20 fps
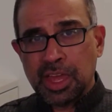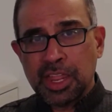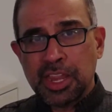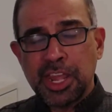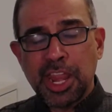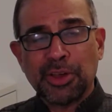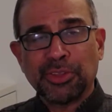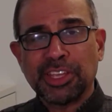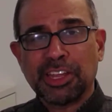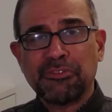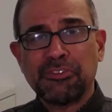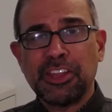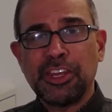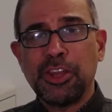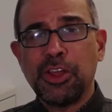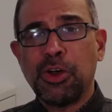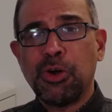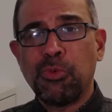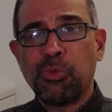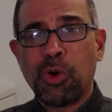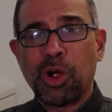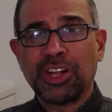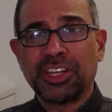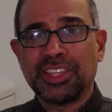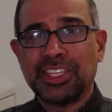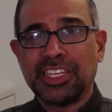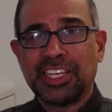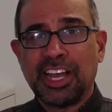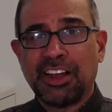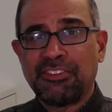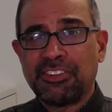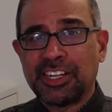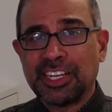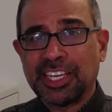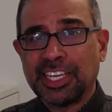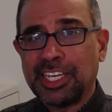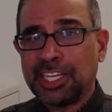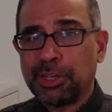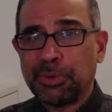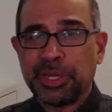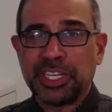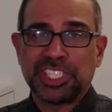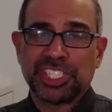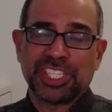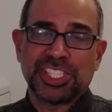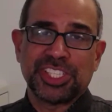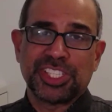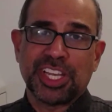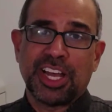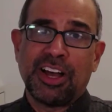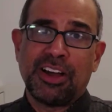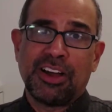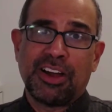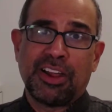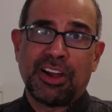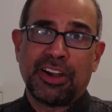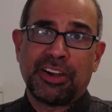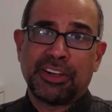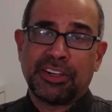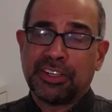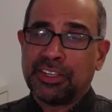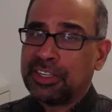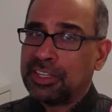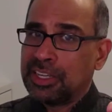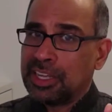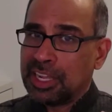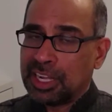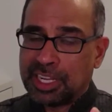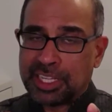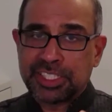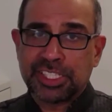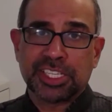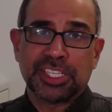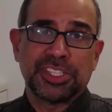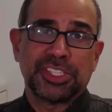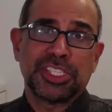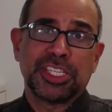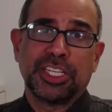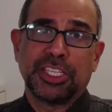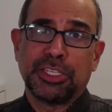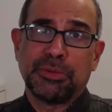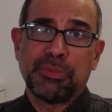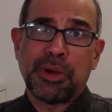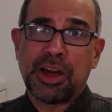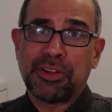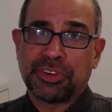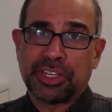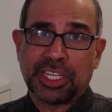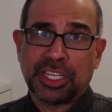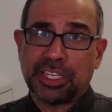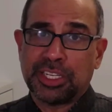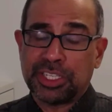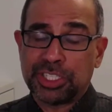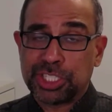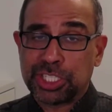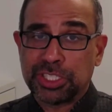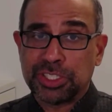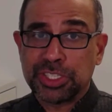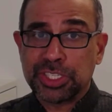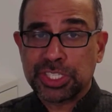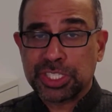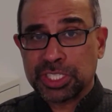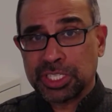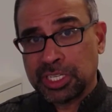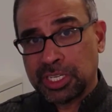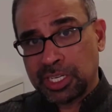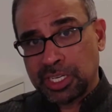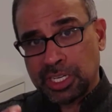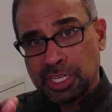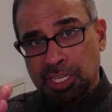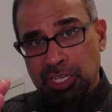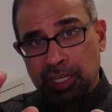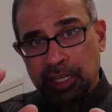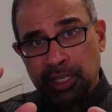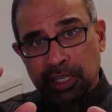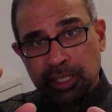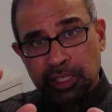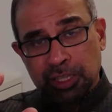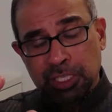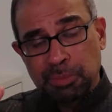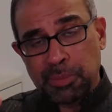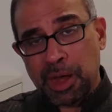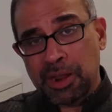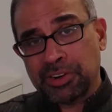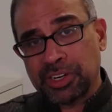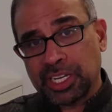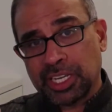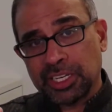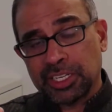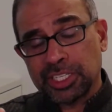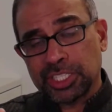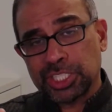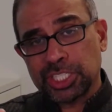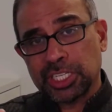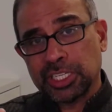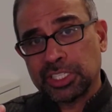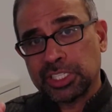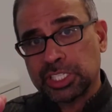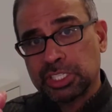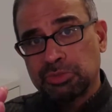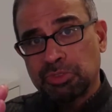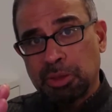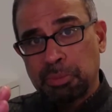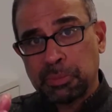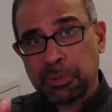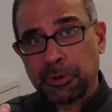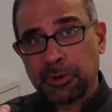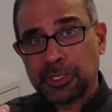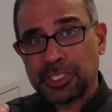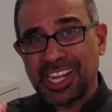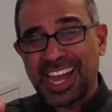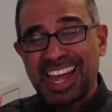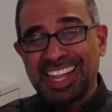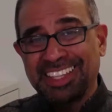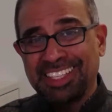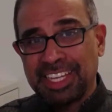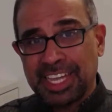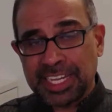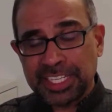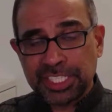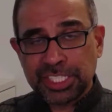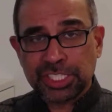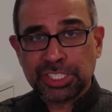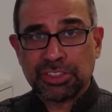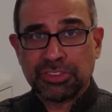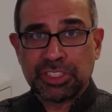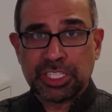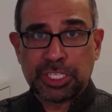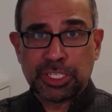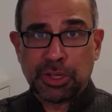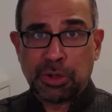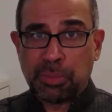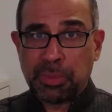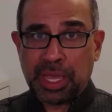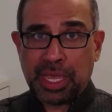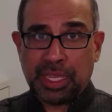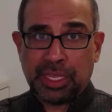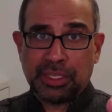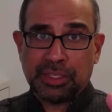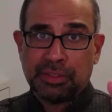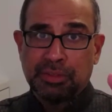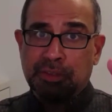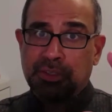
Now that we know what the governing equations are, let's consider the boundary conditions. The boundary conditions we put at the edges of the domain.